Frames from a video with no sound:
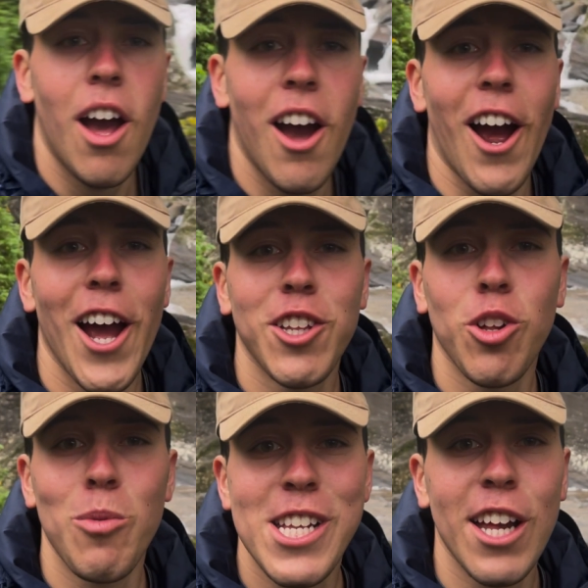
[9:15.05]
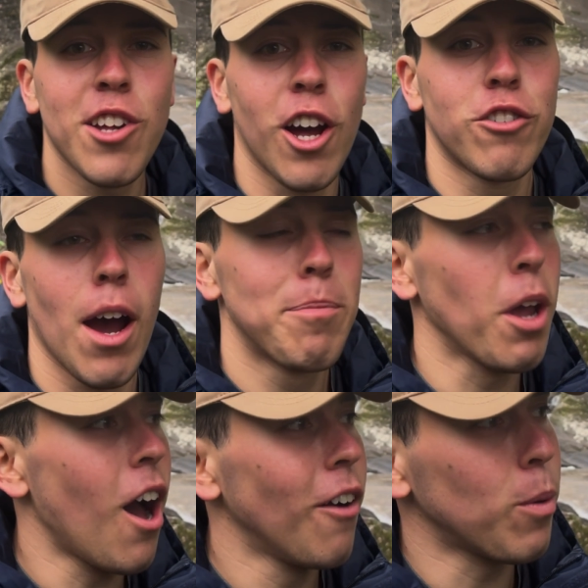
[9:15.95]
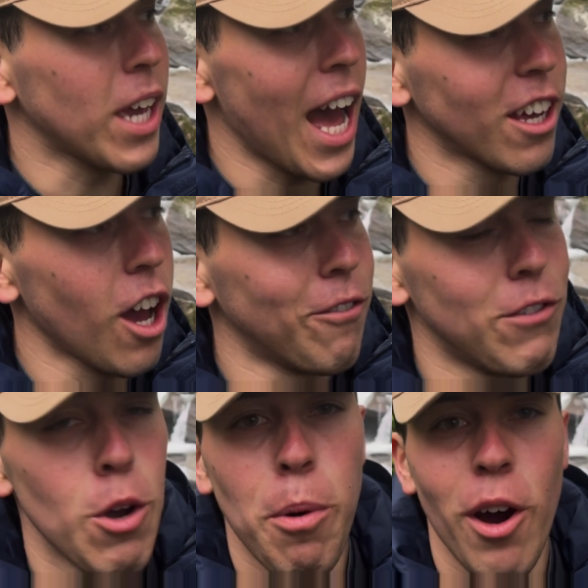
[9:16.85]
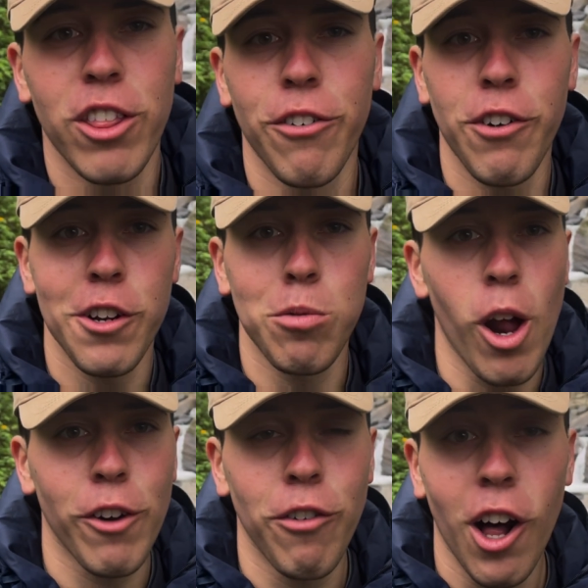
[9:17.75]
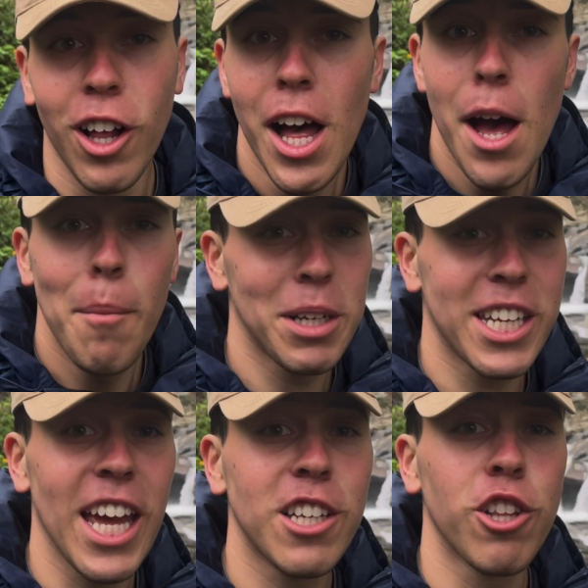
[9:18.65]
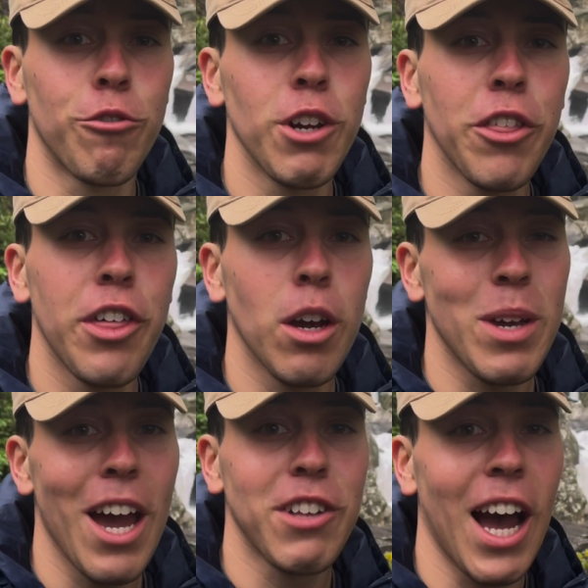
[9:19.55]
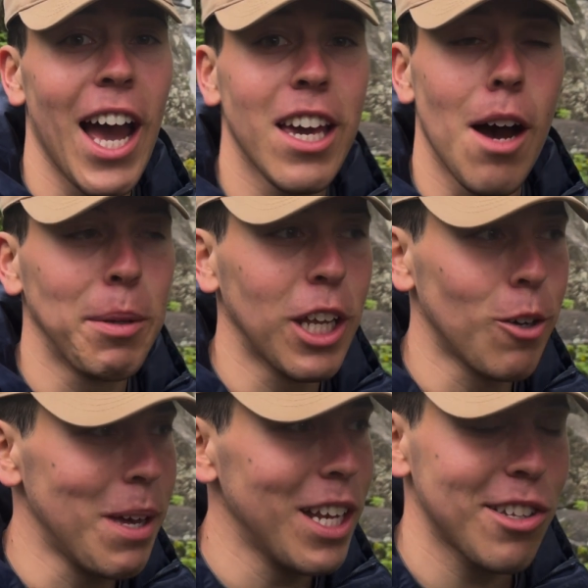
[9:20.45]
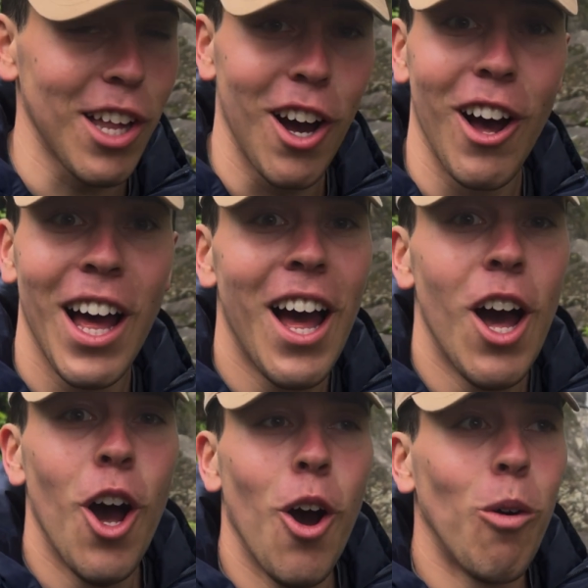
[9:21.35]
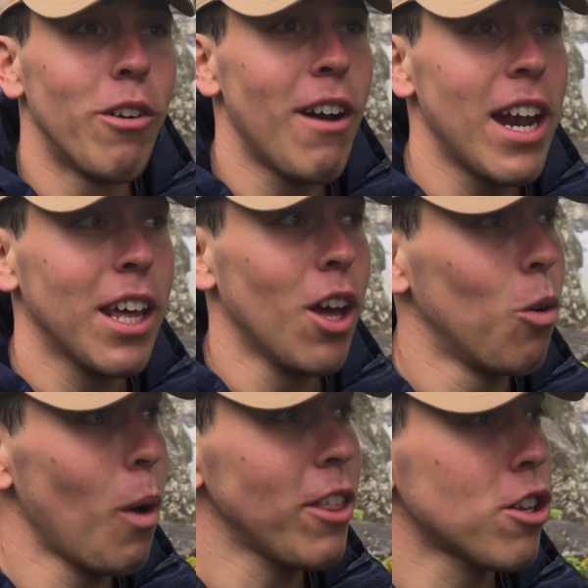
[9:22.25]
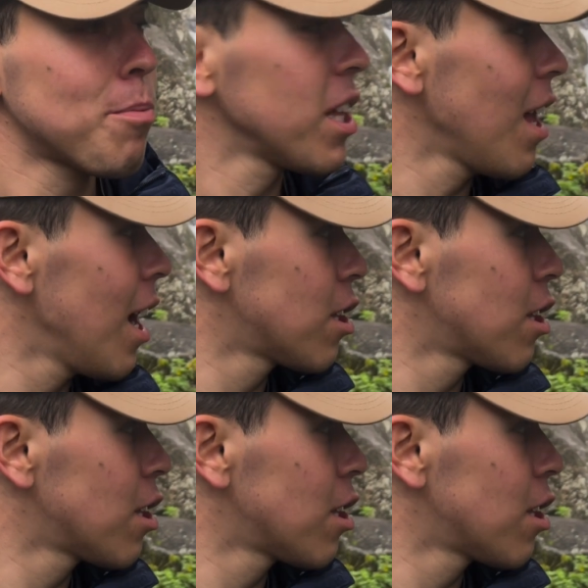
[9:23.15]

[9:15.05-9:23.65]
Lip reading: All right, so we just got dropped off. We kind of got a viewpoint of the first waterfall, but to get to the real thing, we have to hike up a little bit. So we're ready. Weather's pretty nice.